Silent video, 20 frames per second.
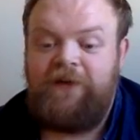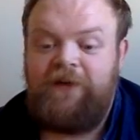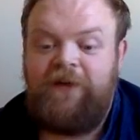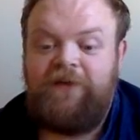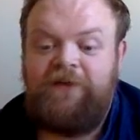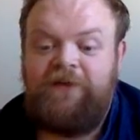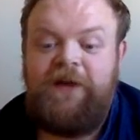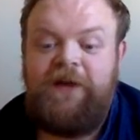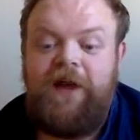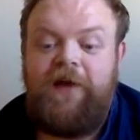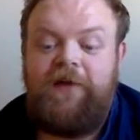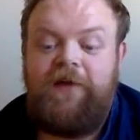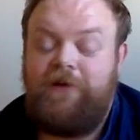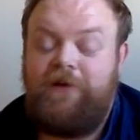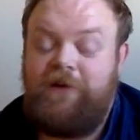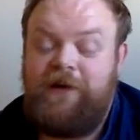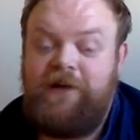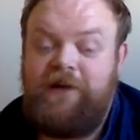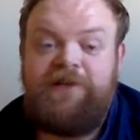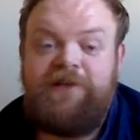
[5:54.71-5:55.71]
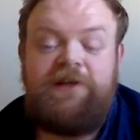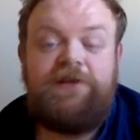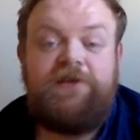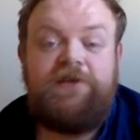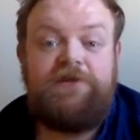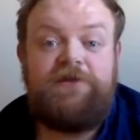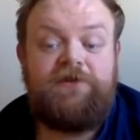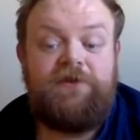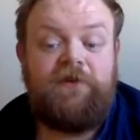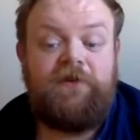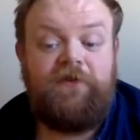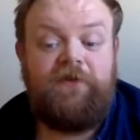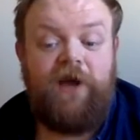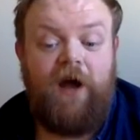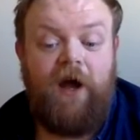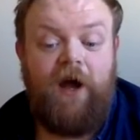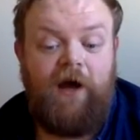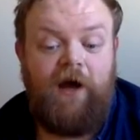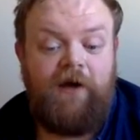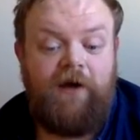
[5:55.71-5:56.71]
the nearer it is to
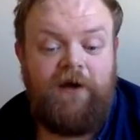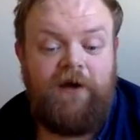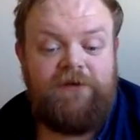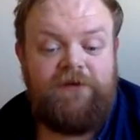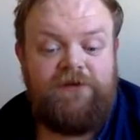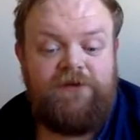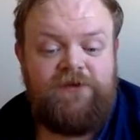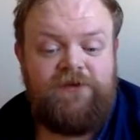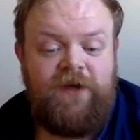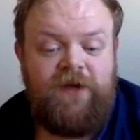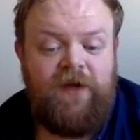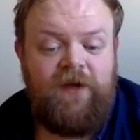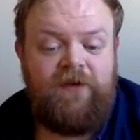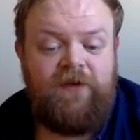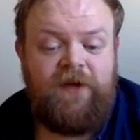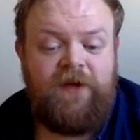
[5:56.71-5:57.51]
France.